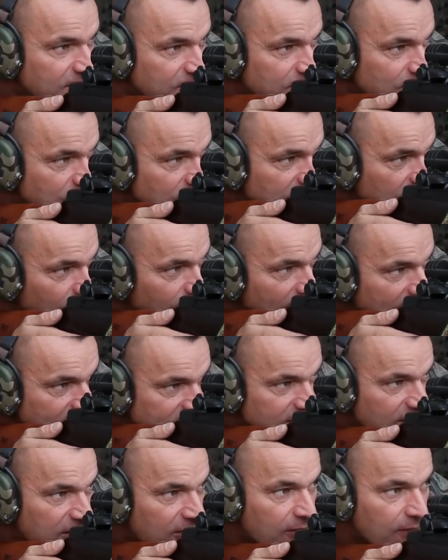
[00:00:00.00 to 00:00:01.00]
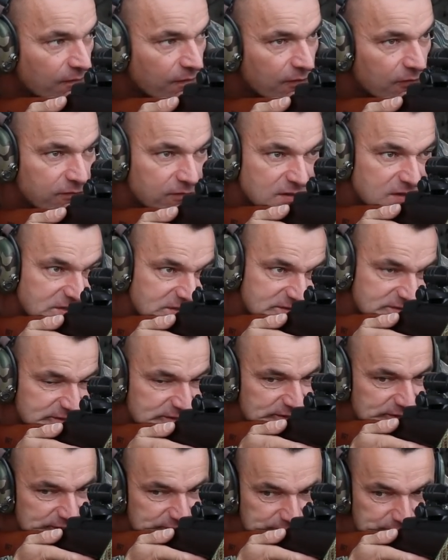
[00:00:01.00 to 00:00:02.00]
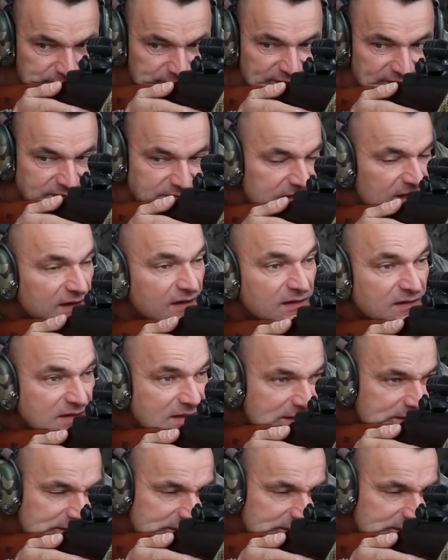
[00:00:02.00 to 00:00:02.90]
to the wind holdovers. But uh,